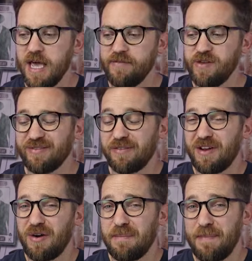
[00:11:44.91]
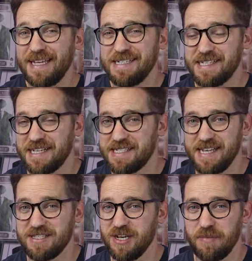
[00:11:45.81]
If you have a very basic
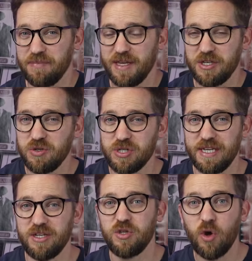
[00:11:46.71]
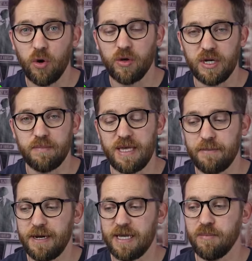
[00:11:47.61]
setup, they're usually not going to be
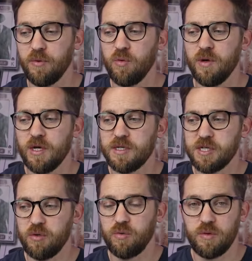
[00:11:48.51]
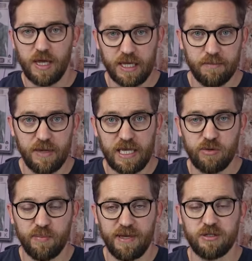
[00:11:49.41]
applicable. So like me,
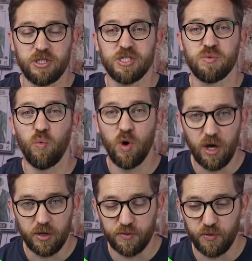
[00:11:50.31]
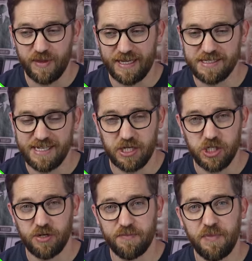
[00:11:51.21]
you would be able to just work through that
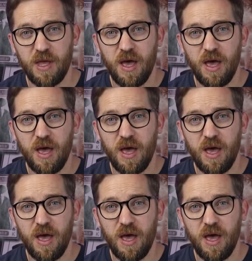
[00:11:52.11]
section,